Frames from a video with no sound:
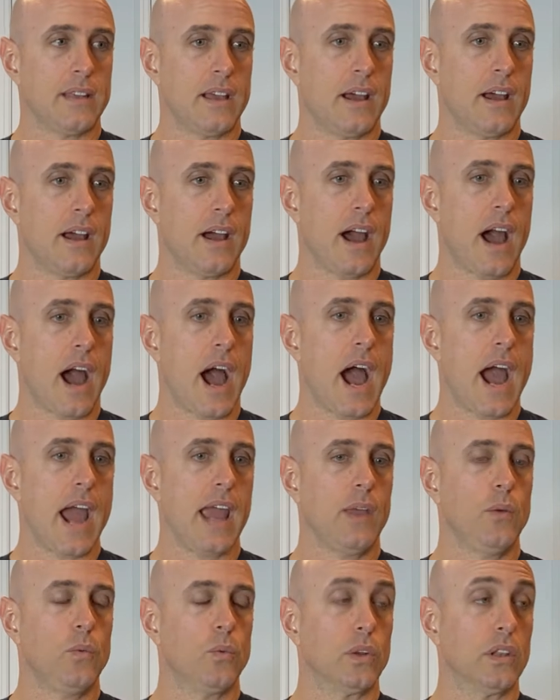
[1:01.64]

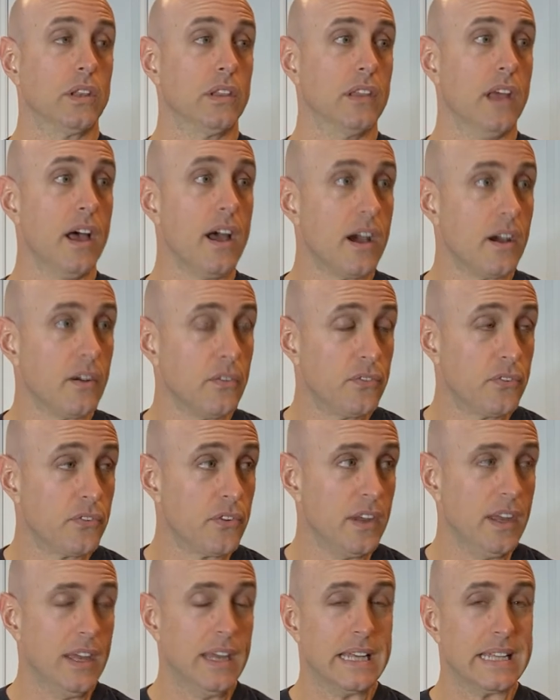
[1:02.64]
I would love
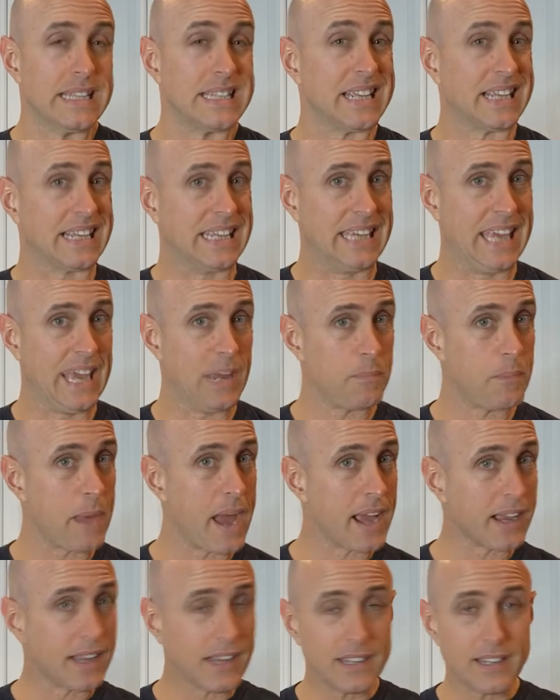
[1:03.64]
to get
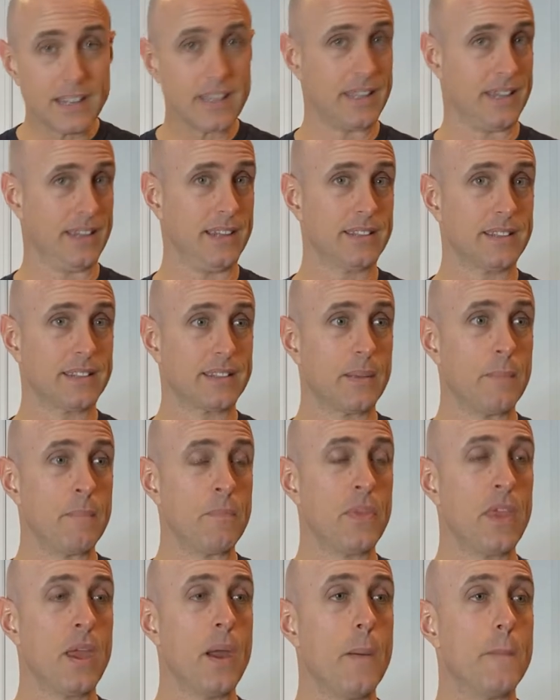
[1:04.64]
back into this,
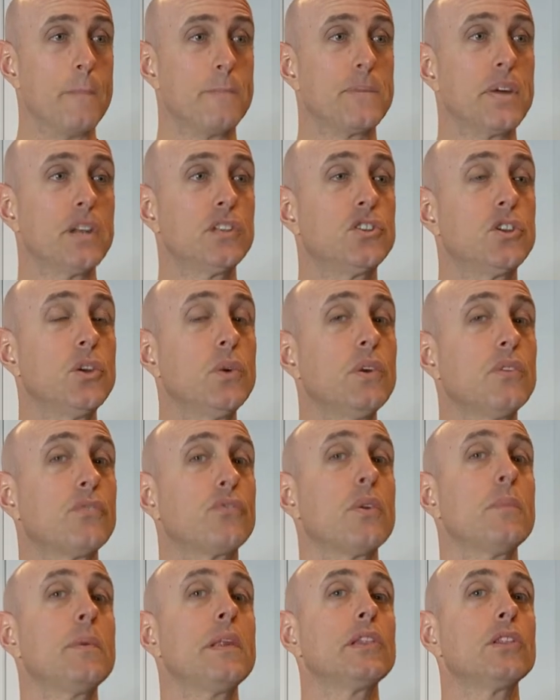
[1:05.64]
but do it
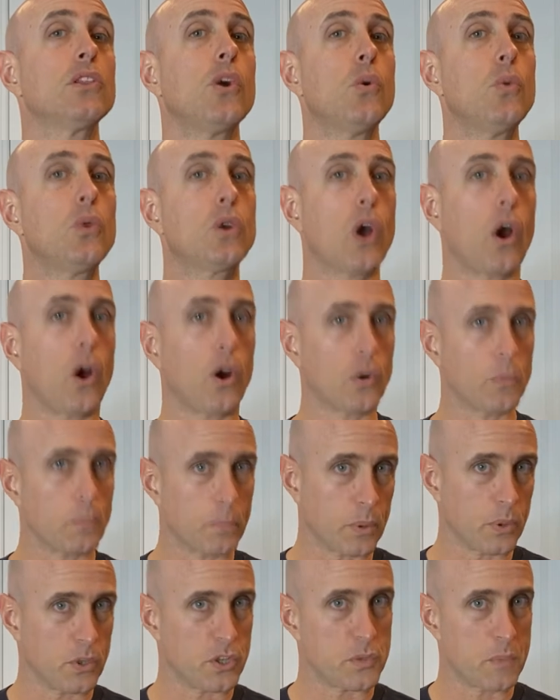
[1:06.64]
from a low carb
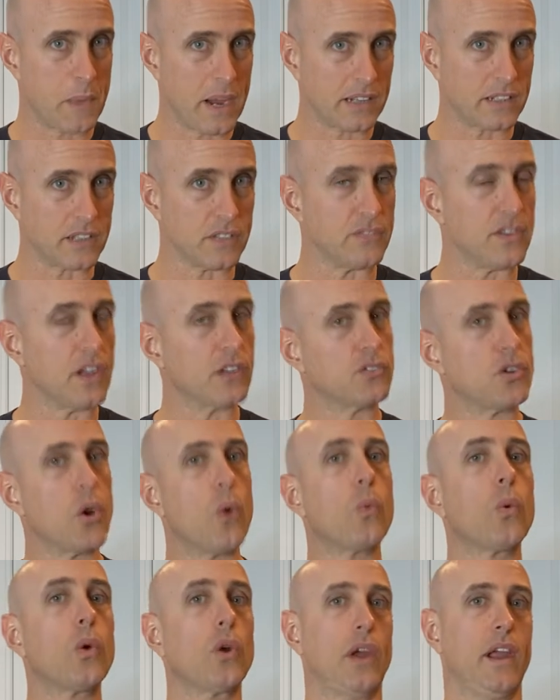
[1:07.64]
perspective. Now,
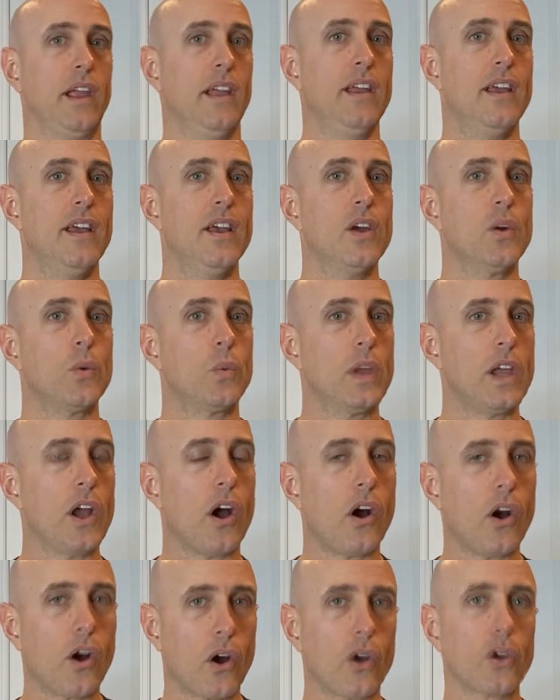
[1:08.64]
don't worry. We
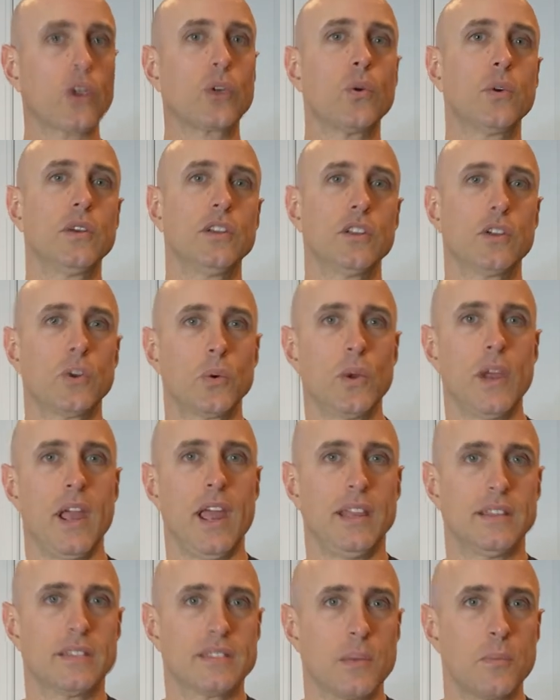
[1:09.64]
are going to
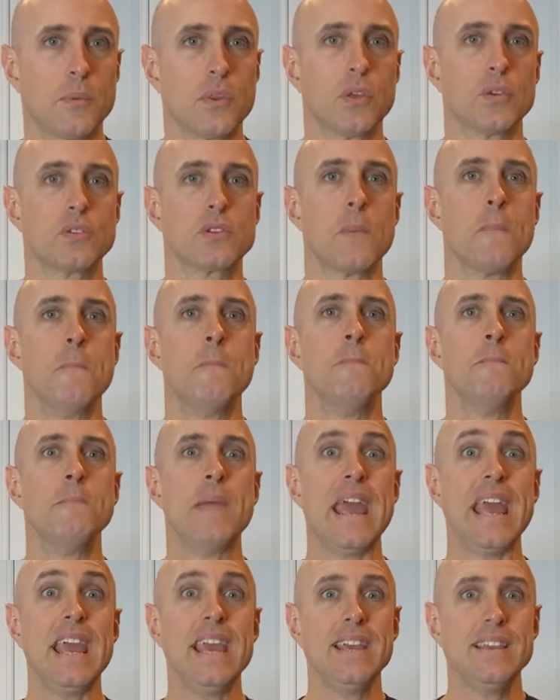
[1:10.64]
create some of those
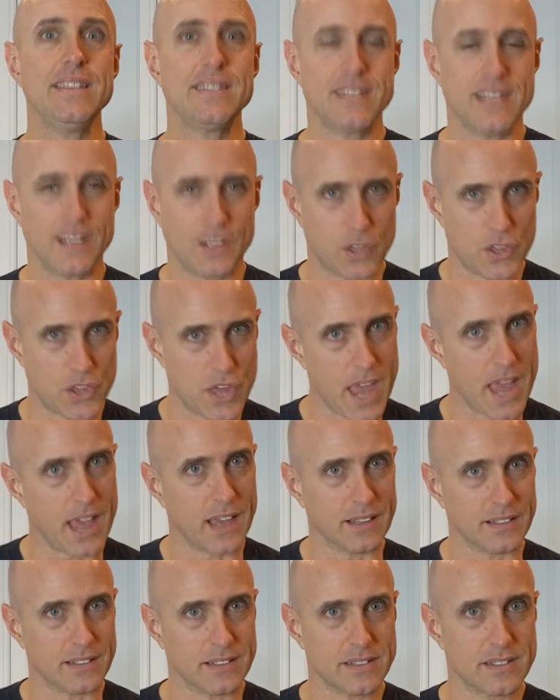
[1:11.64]
amazing
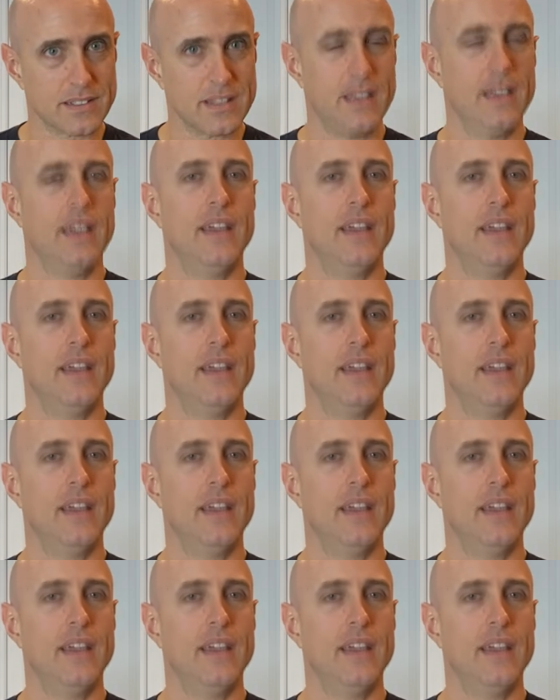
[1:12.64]
things